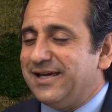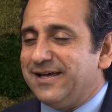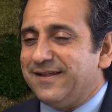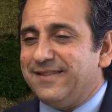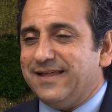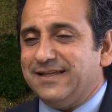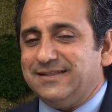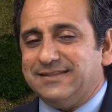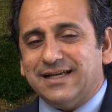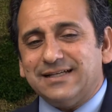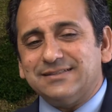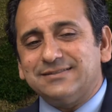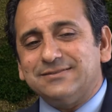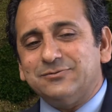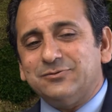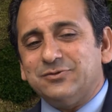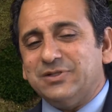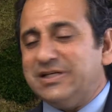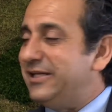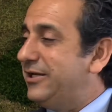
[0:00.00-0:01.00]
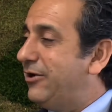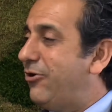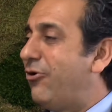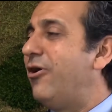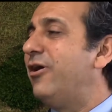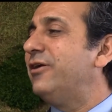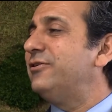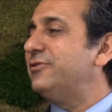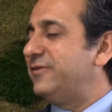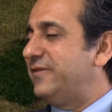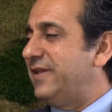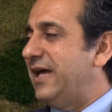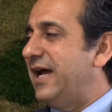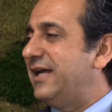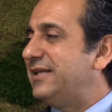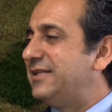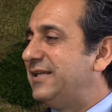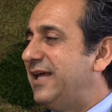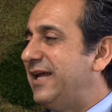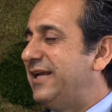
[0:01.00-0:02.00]
that doesn't really honor
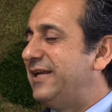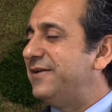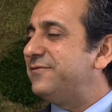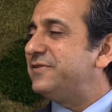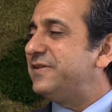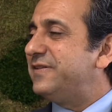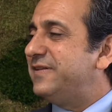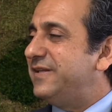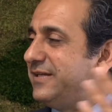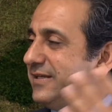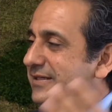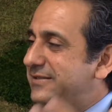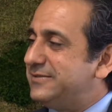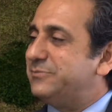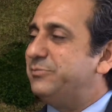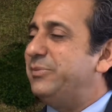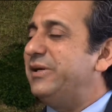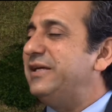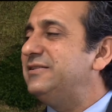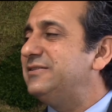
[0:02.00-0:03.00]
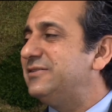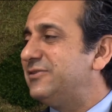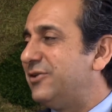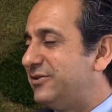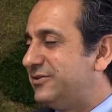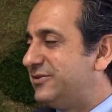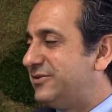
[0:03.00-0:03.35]
that and everything is based on